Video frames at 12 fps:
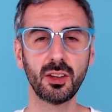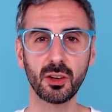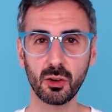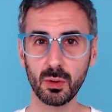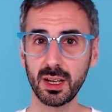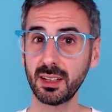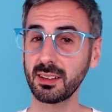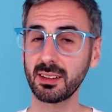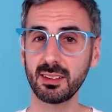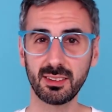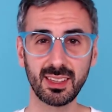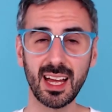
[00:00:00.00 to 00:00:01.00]
the great
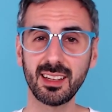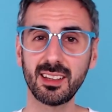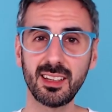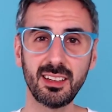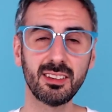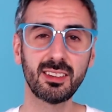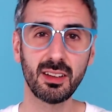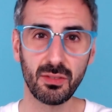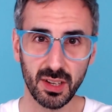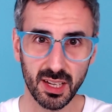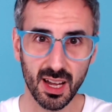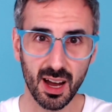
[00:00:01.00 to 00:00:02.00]
Sandee
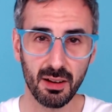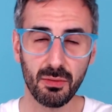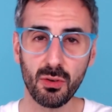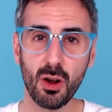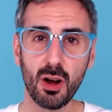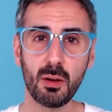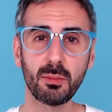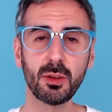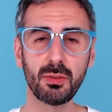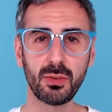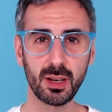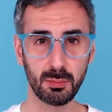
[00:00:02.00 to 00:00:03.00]
Sevilla from
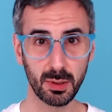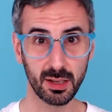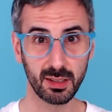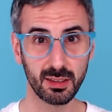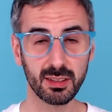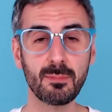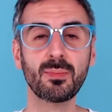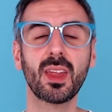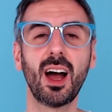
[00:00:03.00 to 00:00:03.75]
the Philippines.